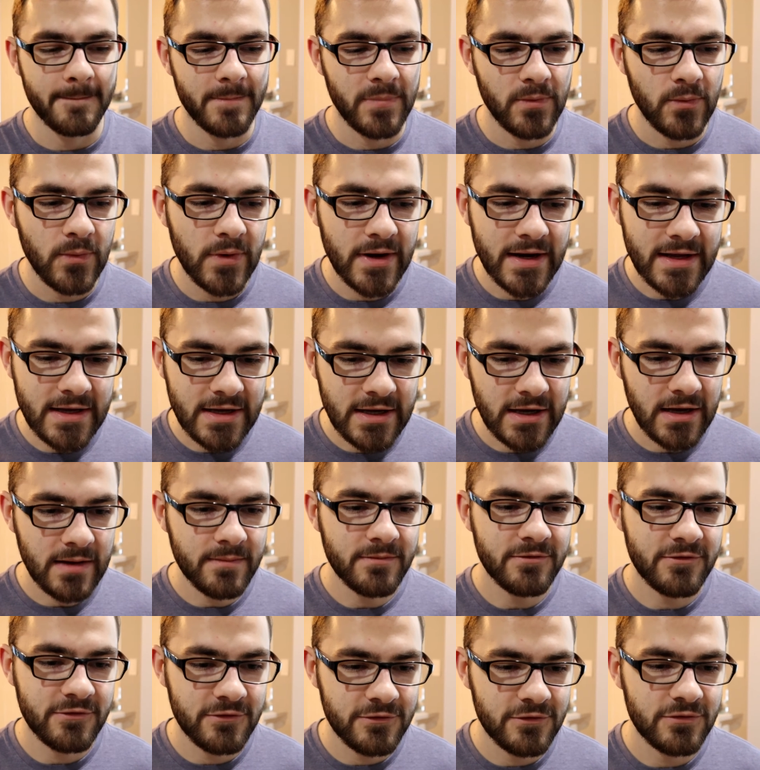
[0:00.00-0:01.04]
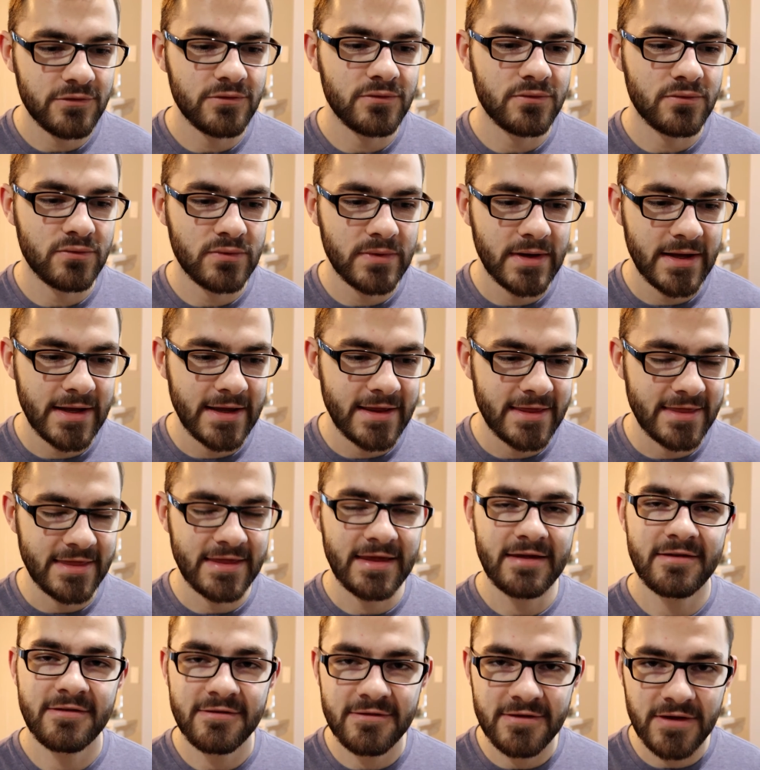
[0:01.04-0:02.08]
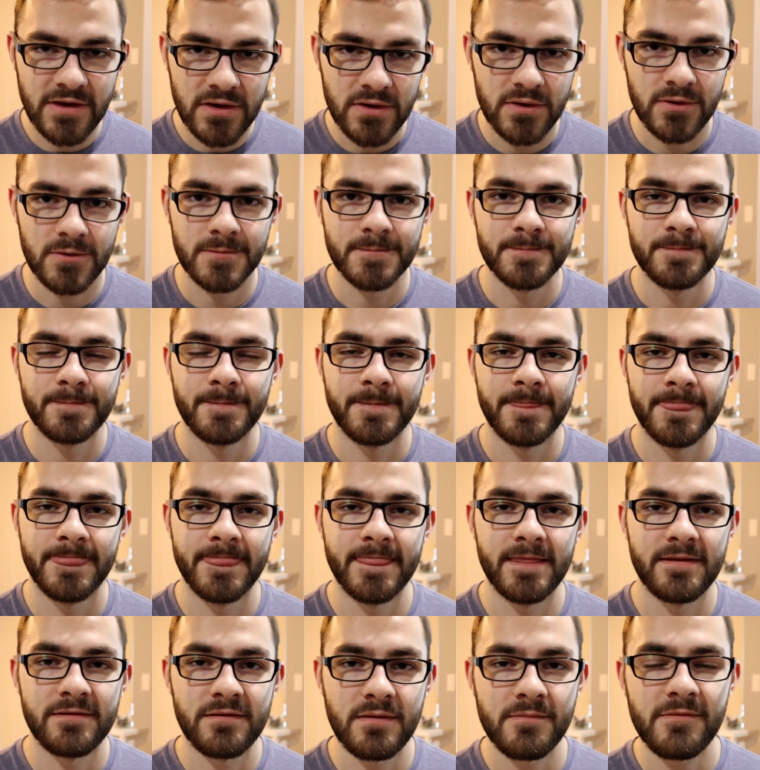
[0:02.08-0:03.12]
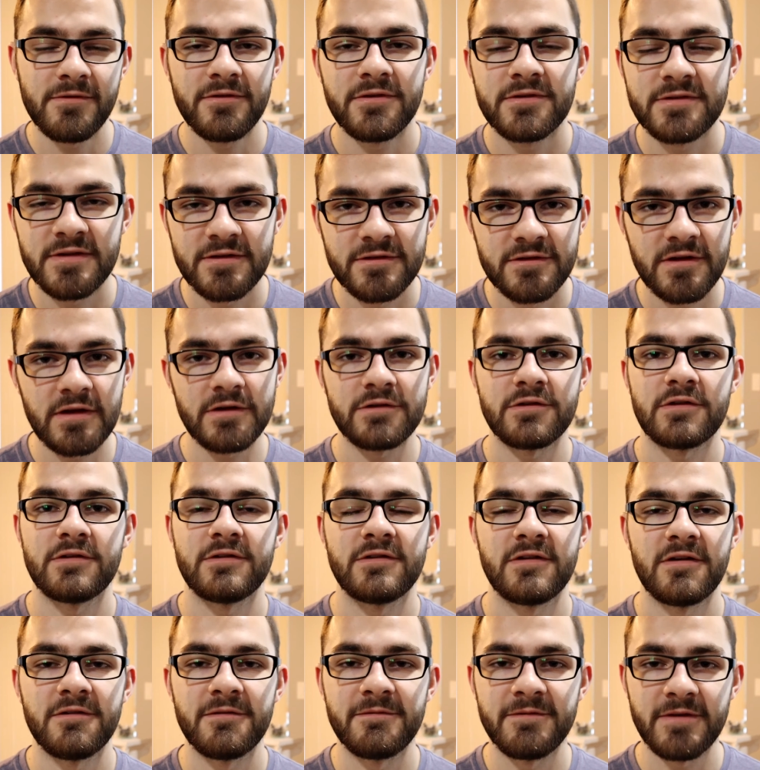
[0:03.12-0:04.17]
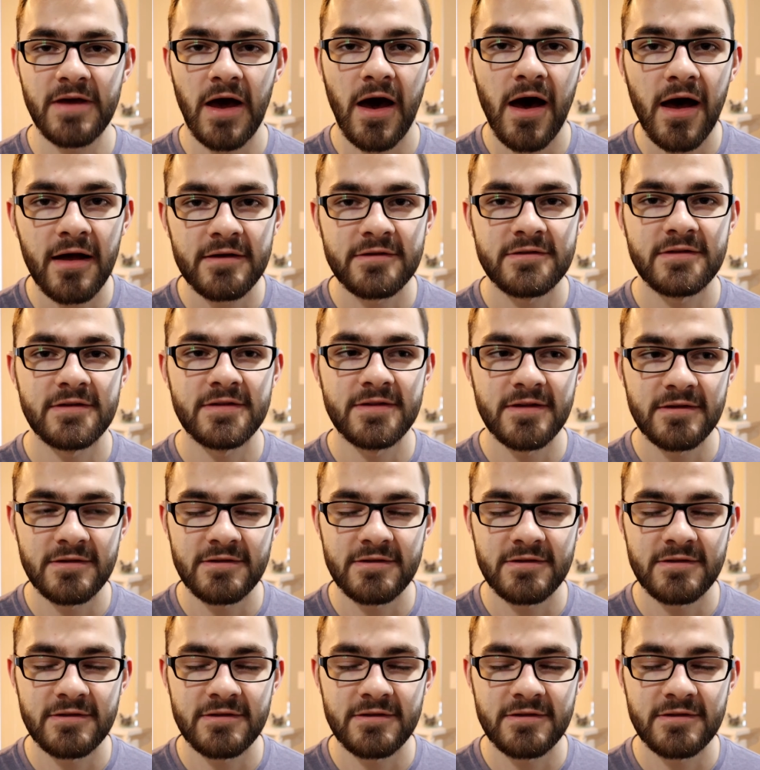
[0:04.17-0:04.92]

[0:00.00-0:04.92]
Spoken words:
But when it comes to this year, Some of his decisions have costed